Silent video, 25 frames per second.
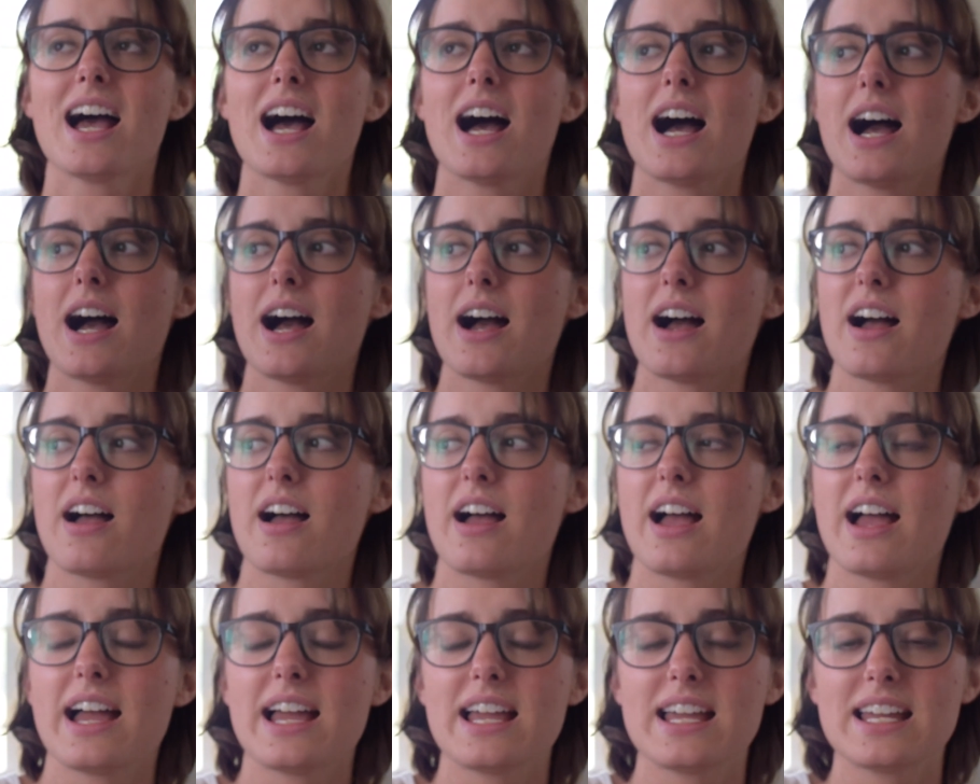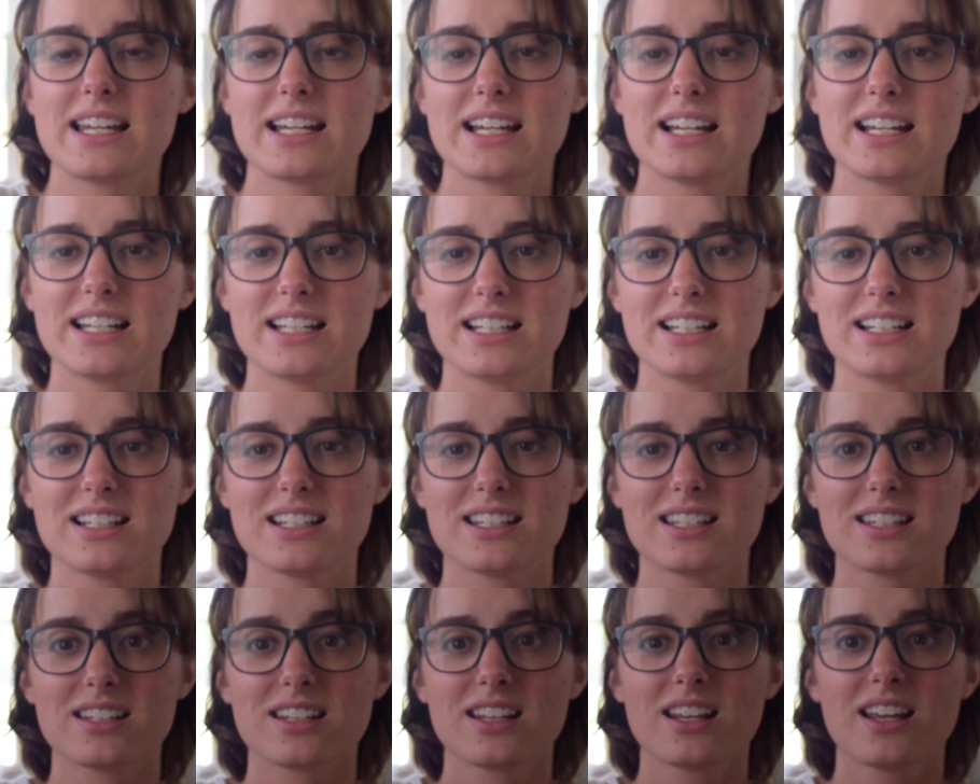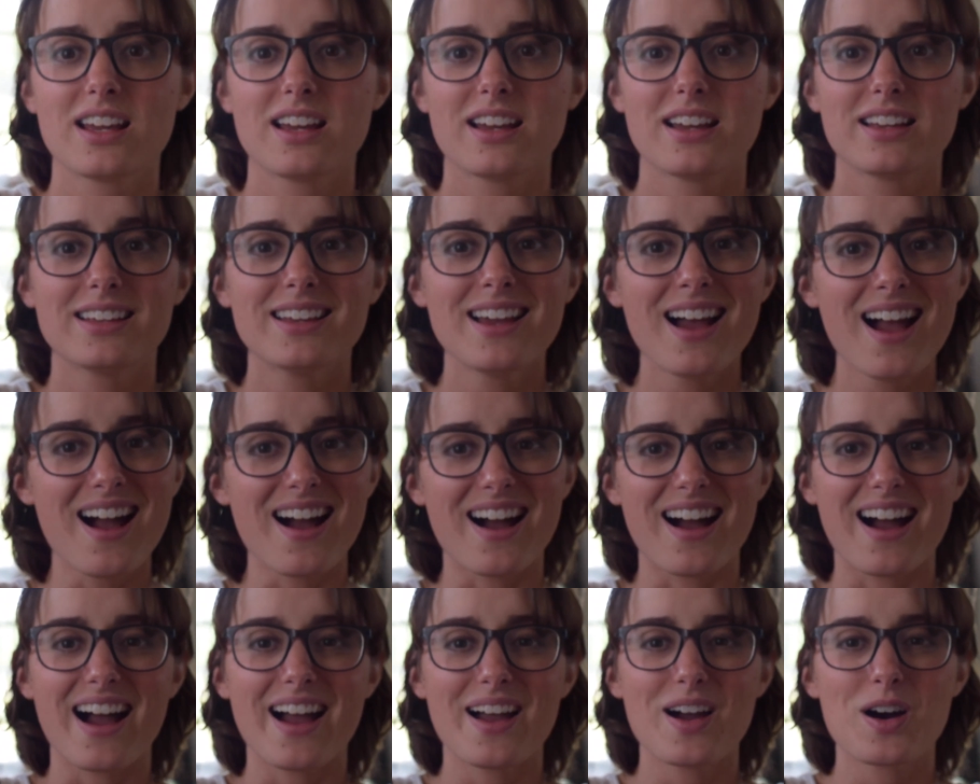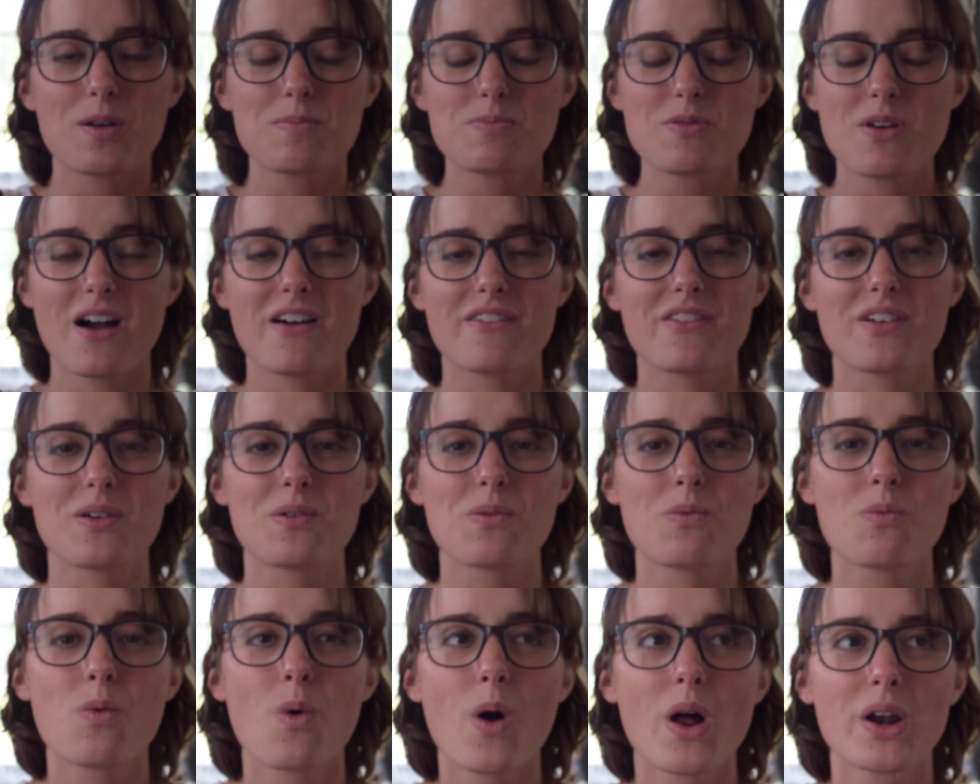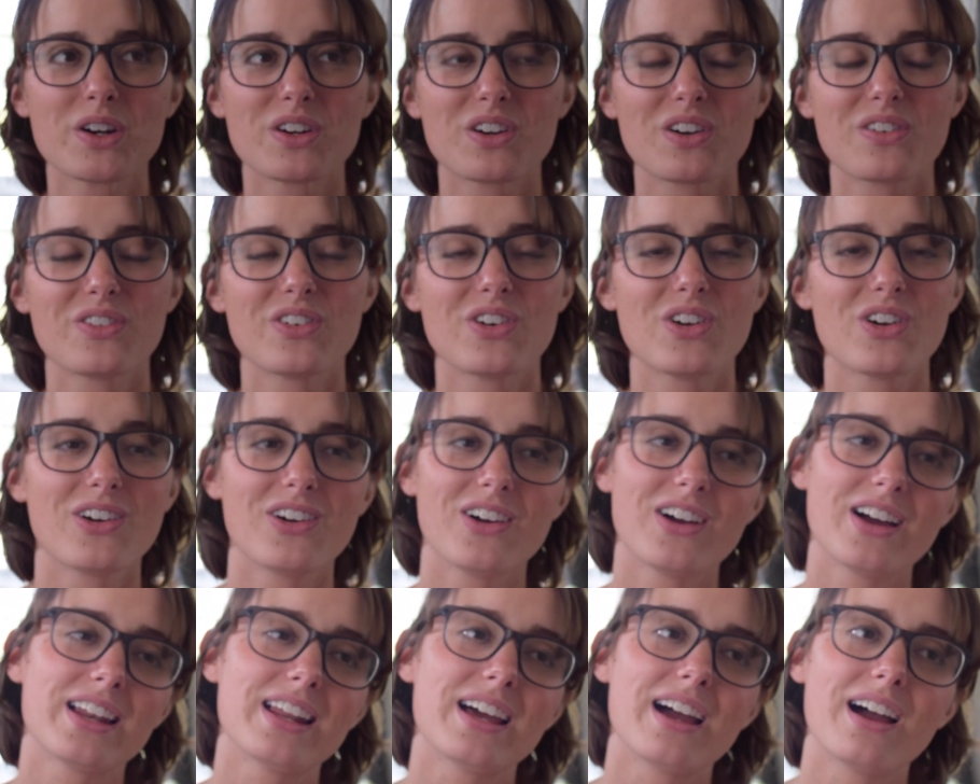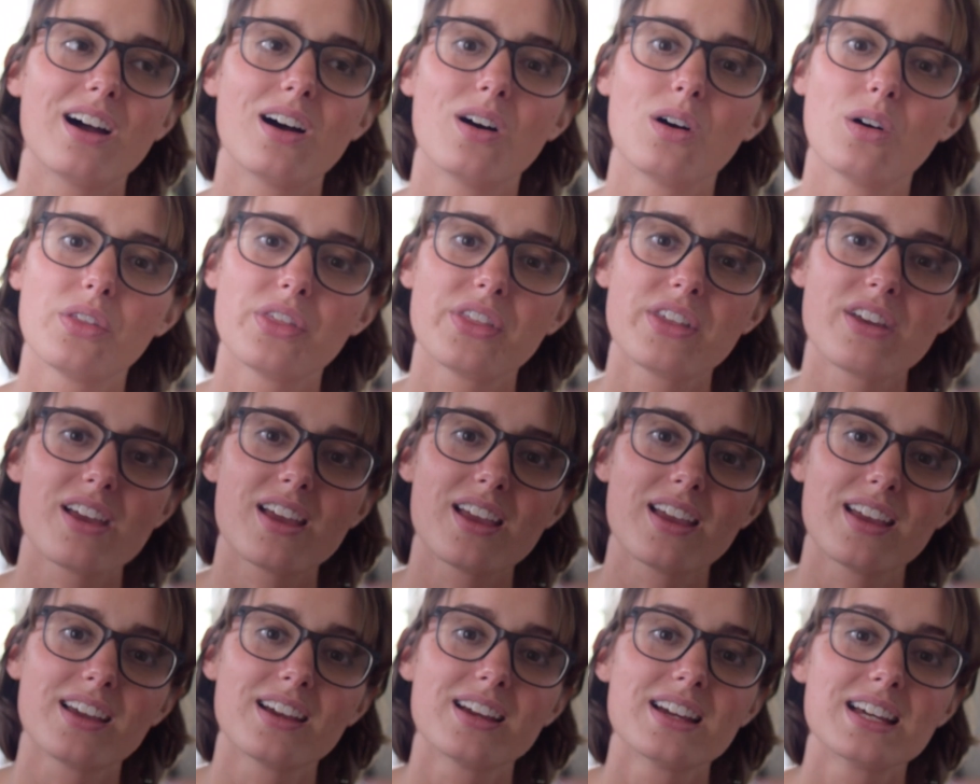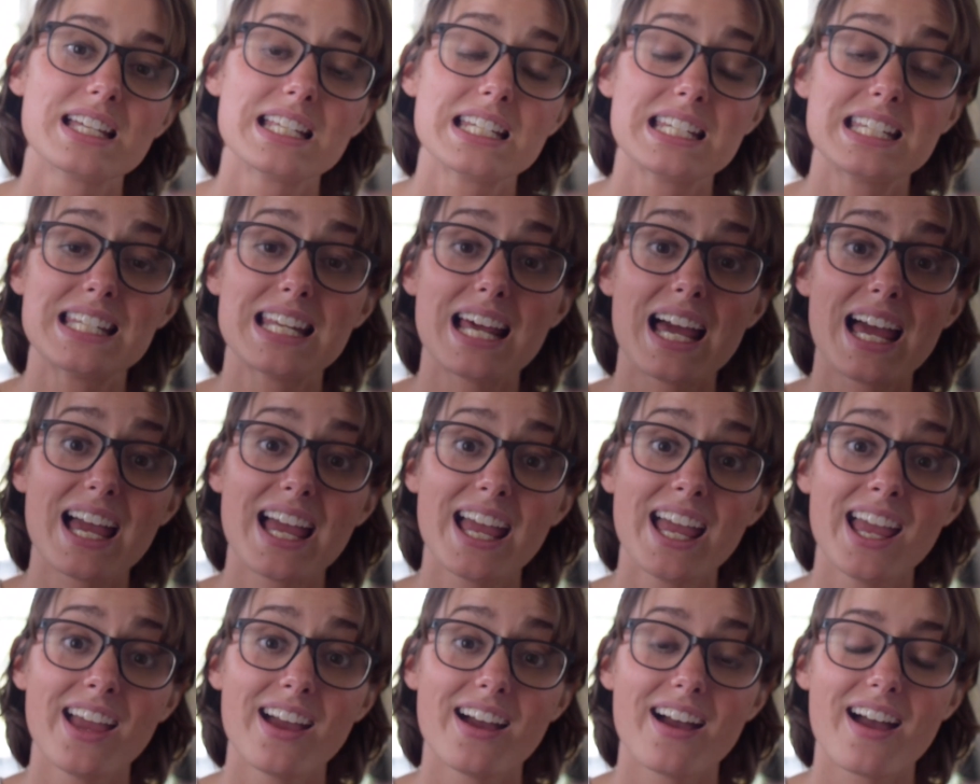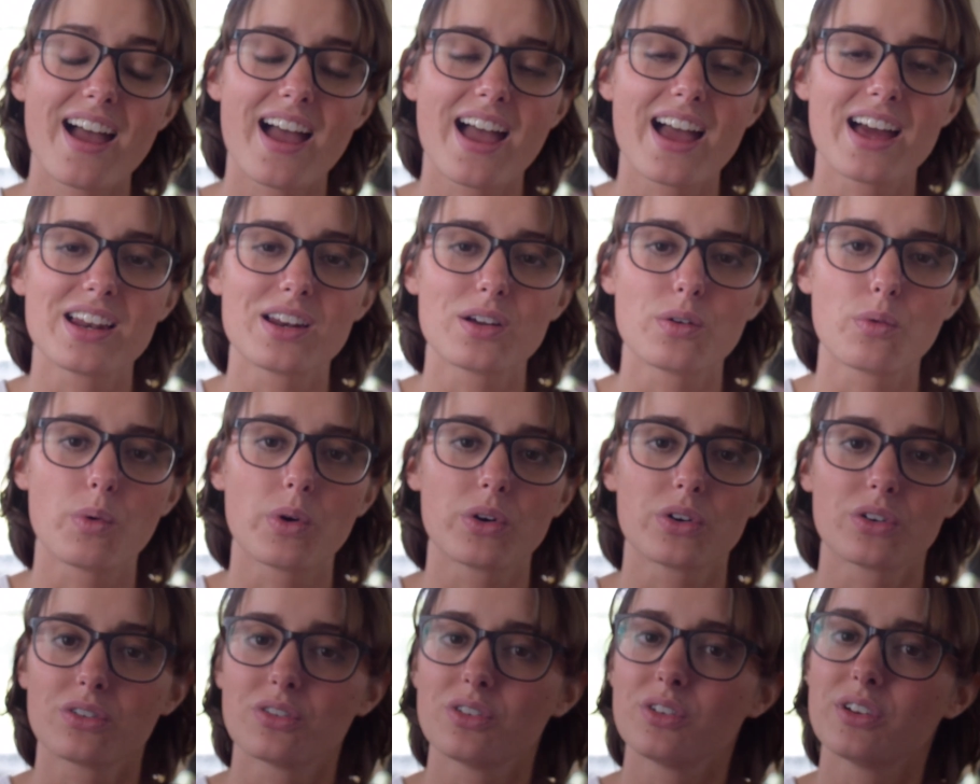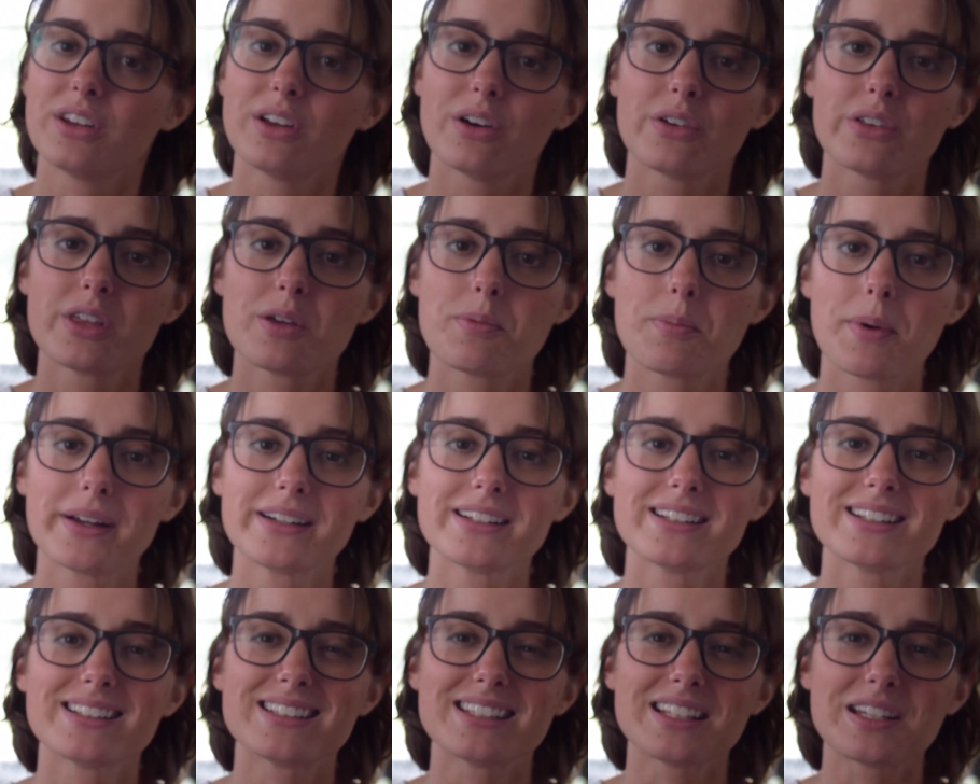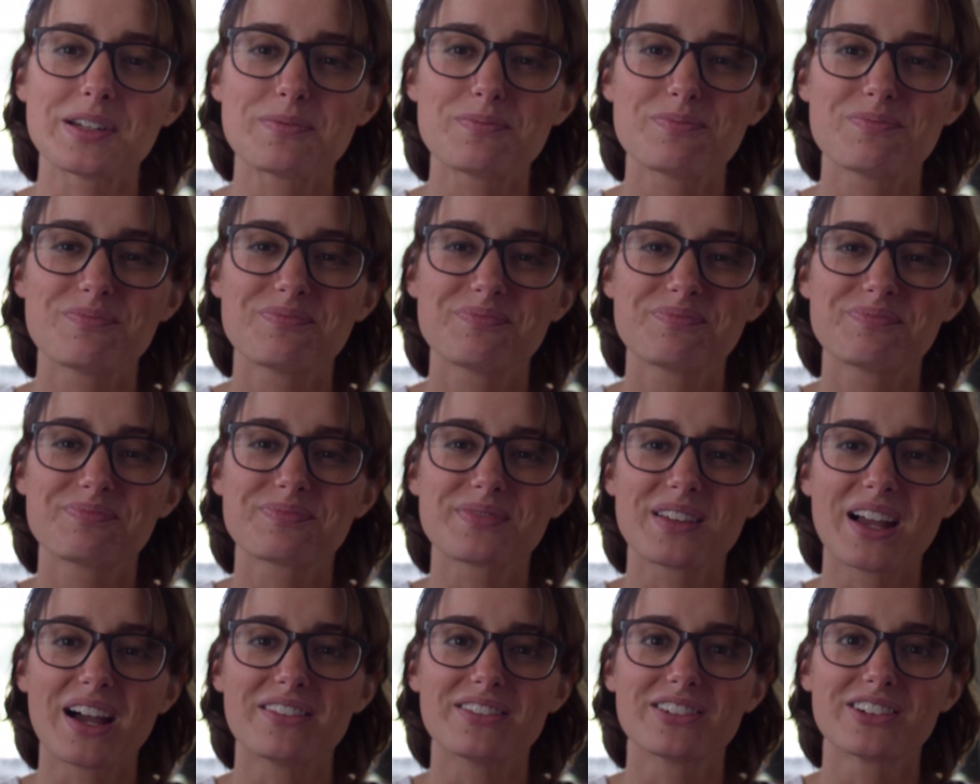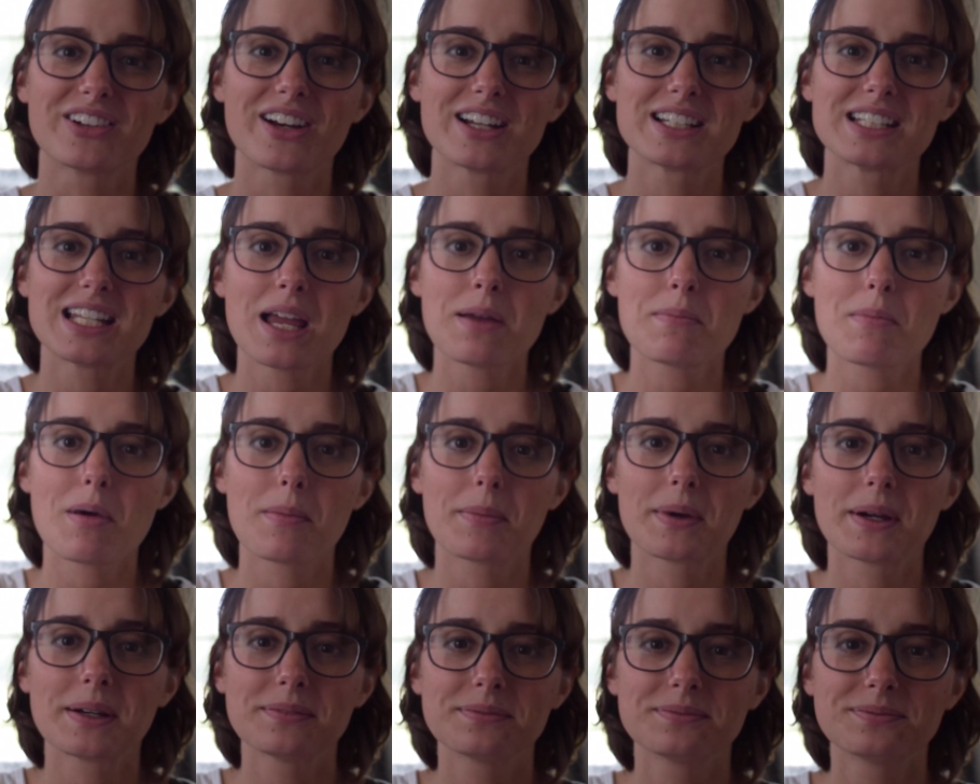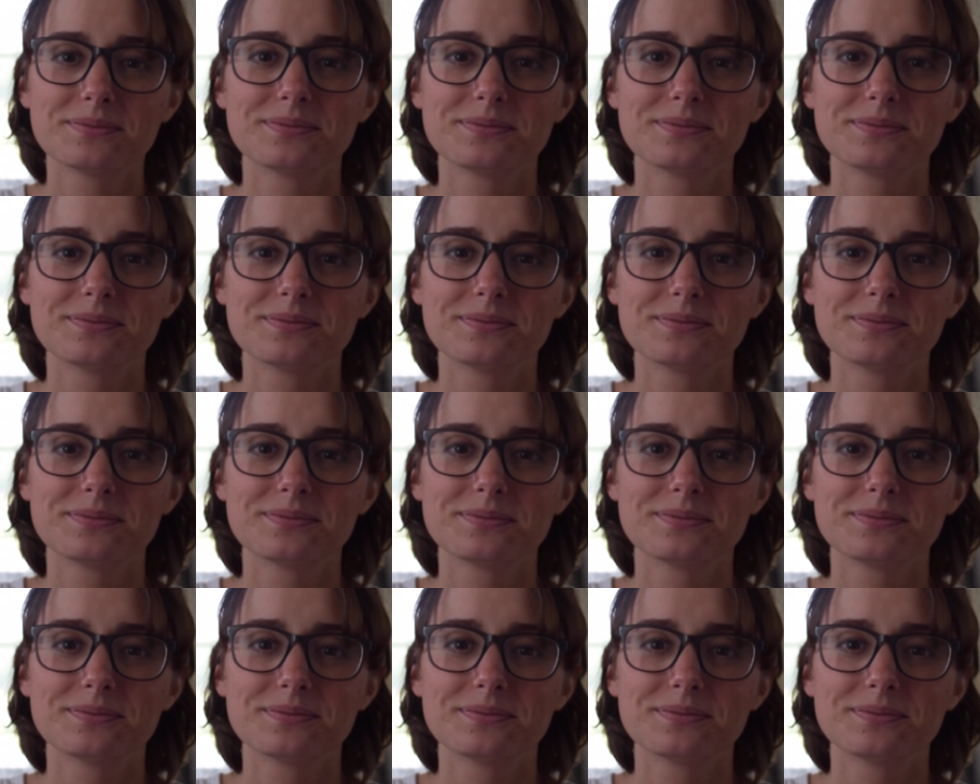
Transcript: And yeah, I hope you have a wonderful and a healthy day and a wonderful and healthy pregnancy. Have a great day, Mama.